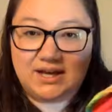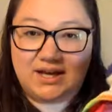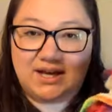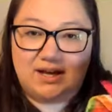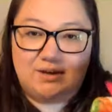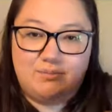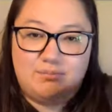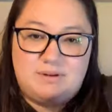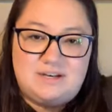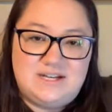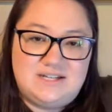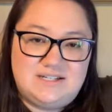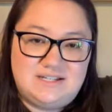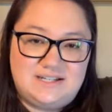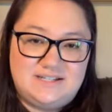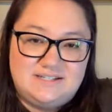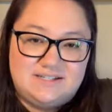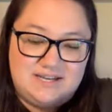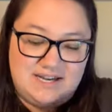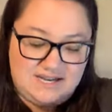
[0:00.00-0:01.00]
um, but it
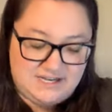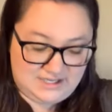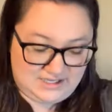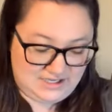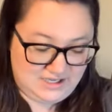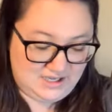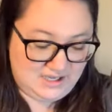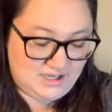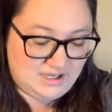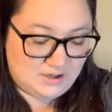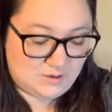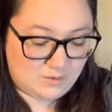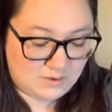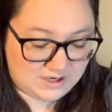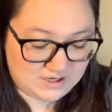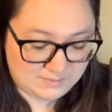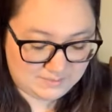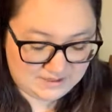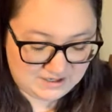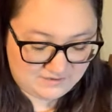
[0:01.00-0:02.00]
does take
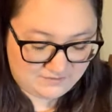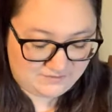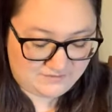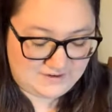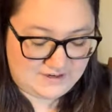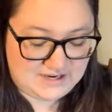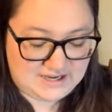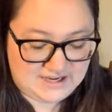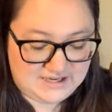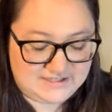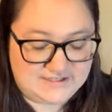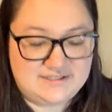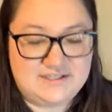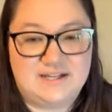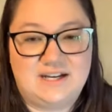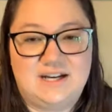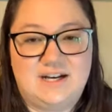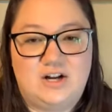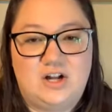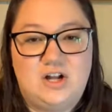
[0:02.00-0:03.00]
quite a bit of finesse
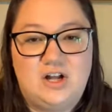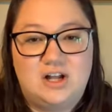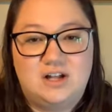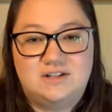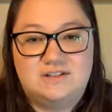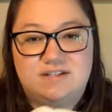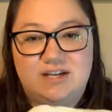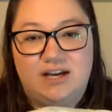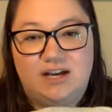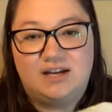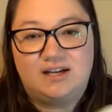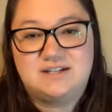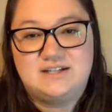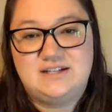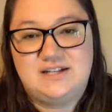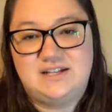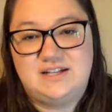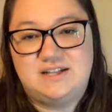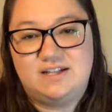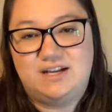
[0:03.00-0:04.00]
to get it all
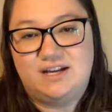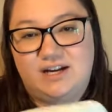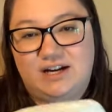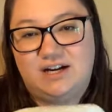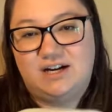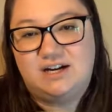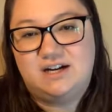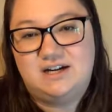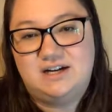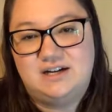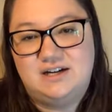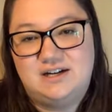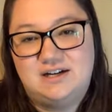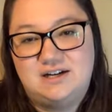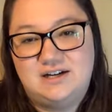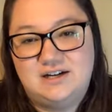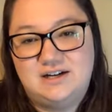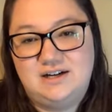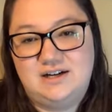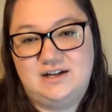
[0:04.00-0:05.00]
tucked in there
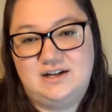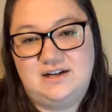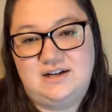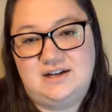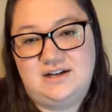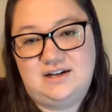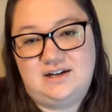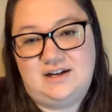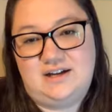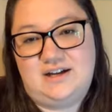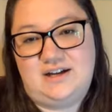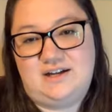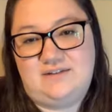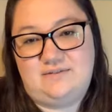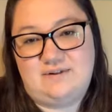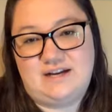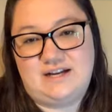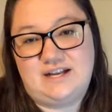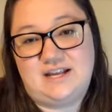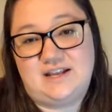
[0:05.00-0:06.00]

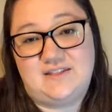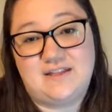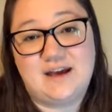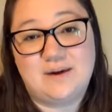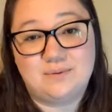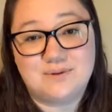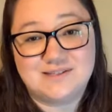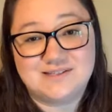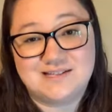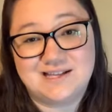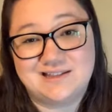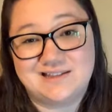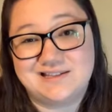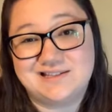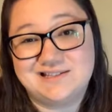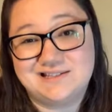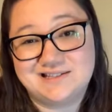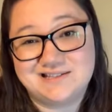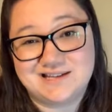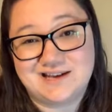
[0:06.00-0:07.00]
and ready. And that was,
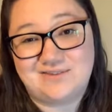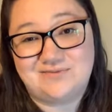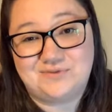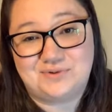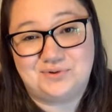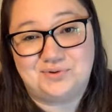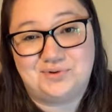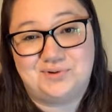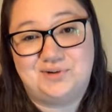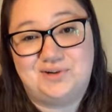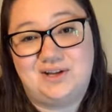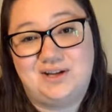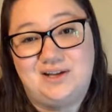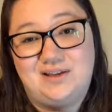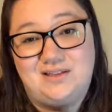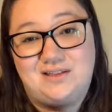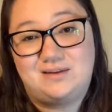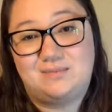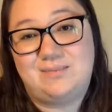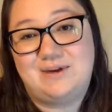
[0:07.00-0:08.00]
this is after
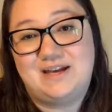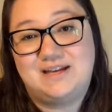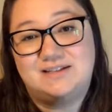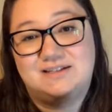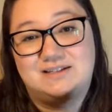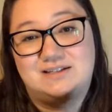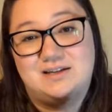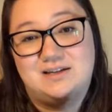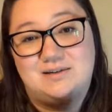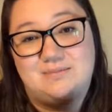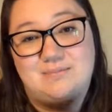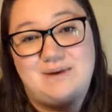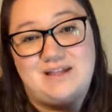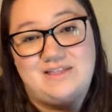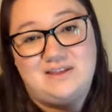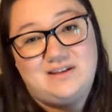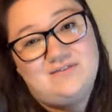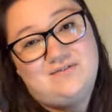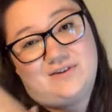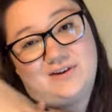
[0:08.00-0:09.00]
learning the best
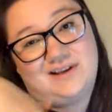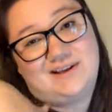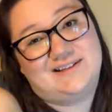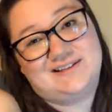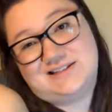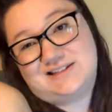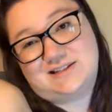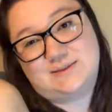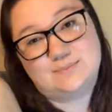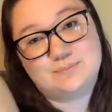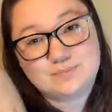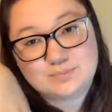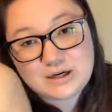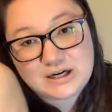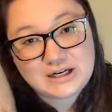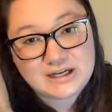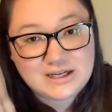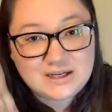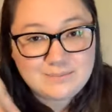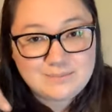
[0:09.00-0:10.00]
method for like
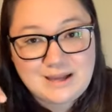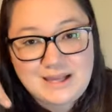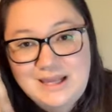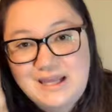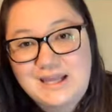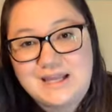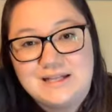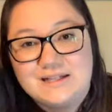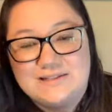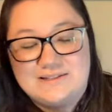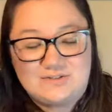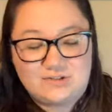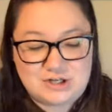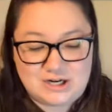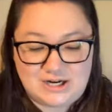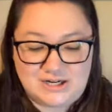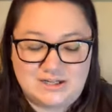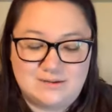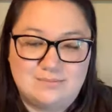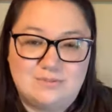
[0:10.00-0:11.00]
spreading my hands and
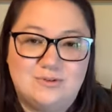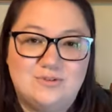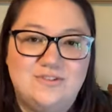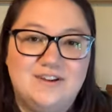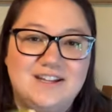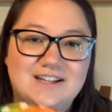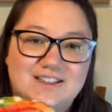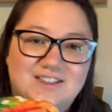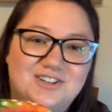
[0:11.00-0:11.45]
trying to move it